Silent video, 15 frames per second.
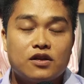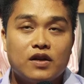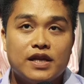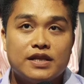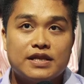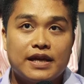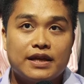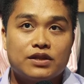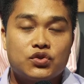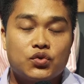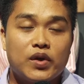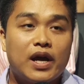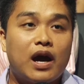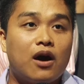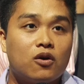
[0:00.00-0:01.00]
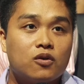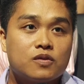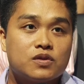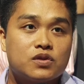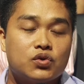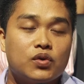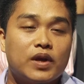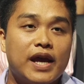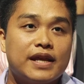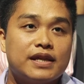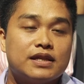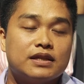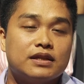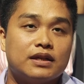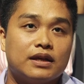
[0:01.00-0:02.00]
only take 3 hours to get
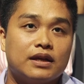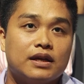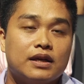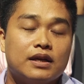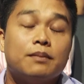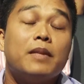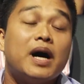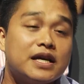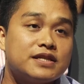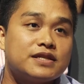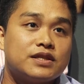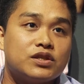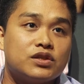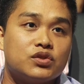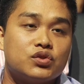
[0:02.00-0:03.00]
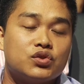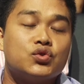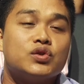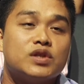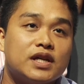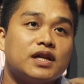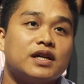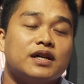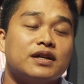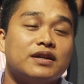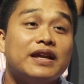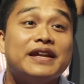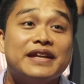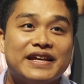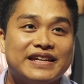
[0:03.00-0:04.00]
bus to the
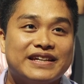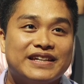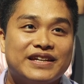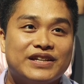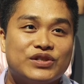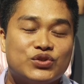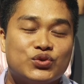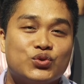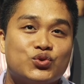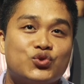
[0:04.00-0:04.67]
London. To